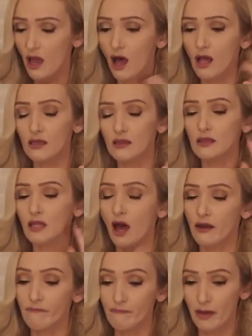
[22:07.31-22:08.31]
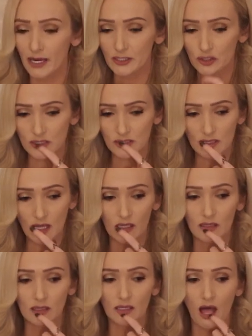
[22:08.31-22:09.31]
a
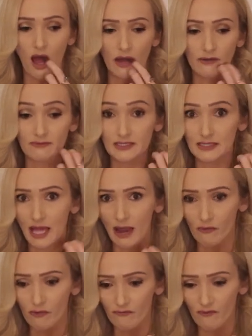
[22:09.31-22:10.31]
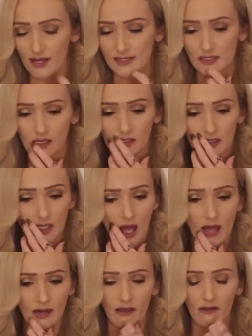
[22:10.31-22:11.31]
lot of sacrifice, a
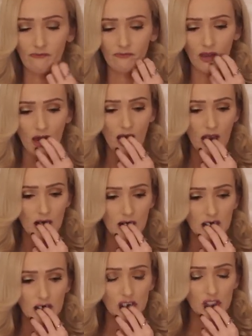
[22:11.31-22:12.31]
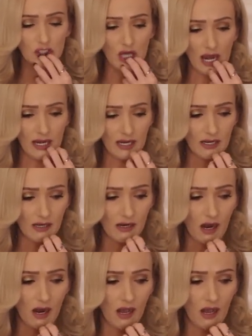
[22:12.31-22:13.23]
lot of shedding